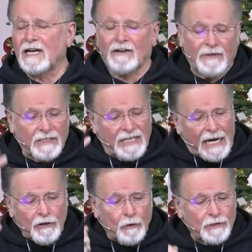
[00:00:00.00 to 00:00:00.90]
I've been
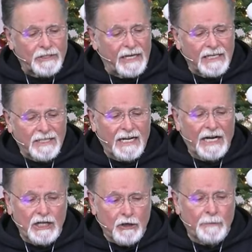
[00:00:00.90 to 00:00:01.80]
saying those things that
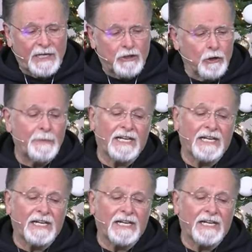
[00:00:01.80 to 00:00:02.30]
I knew to be true